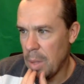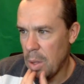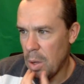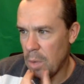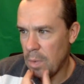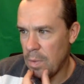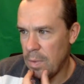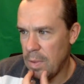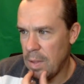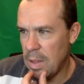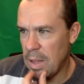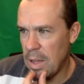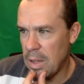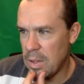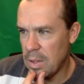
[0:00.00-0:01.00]
Over
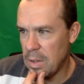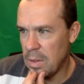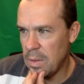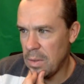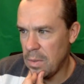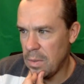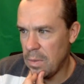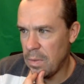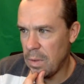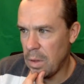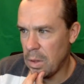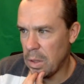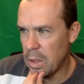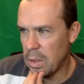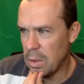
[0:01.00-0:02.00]
15,000
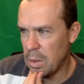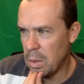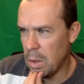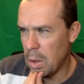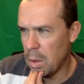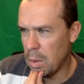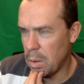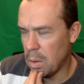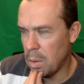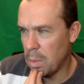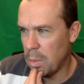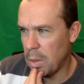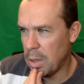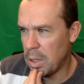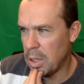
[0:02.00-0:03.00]
Falun Gong
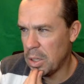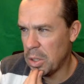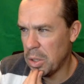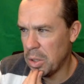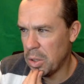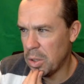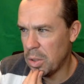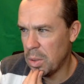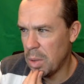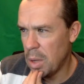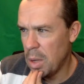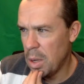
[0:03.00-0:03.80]
practitioners